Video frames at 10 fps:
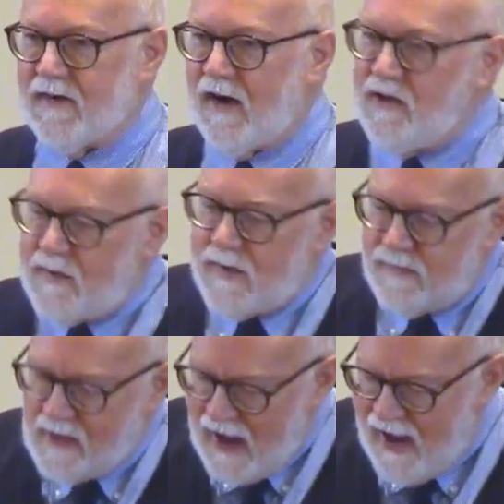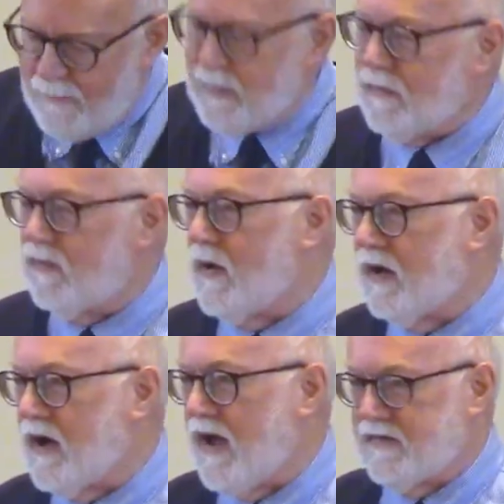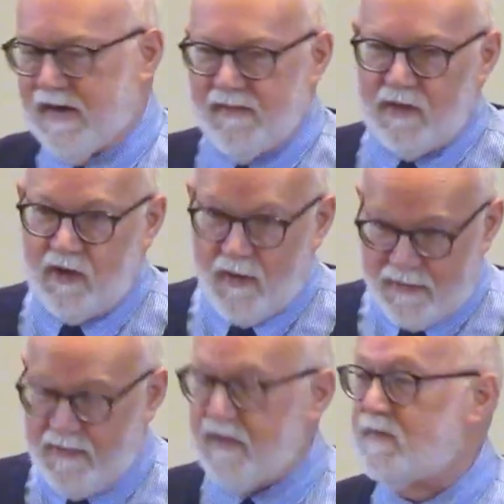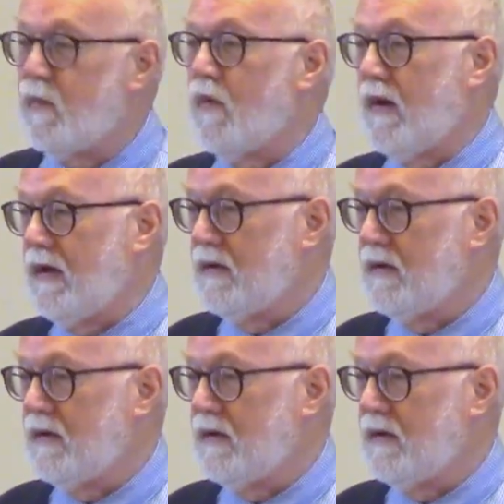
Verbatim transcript: Are you even happy with what God's given you at this point?